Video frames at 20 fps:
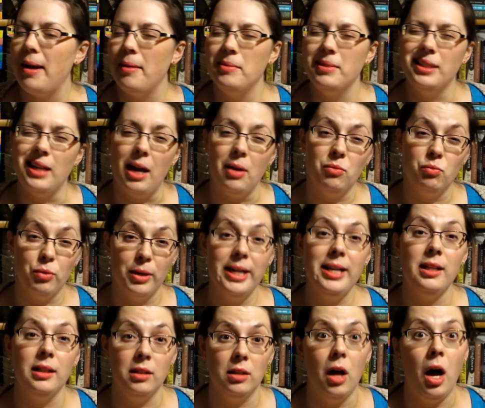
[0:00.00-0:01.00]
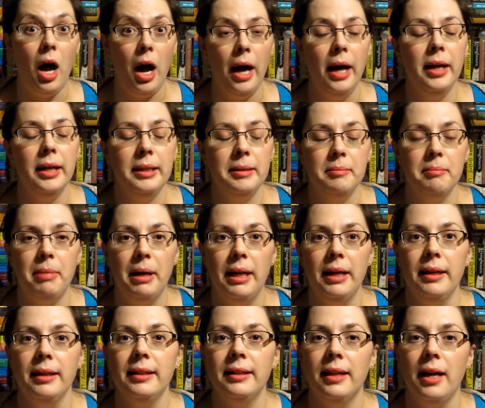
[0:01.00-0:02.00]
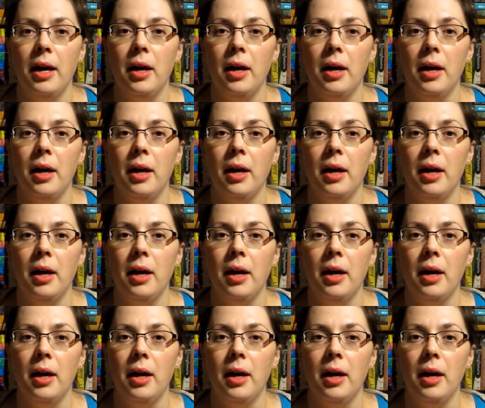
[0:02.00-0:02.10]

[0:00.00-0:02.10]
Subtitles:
I mean, I read a lot, but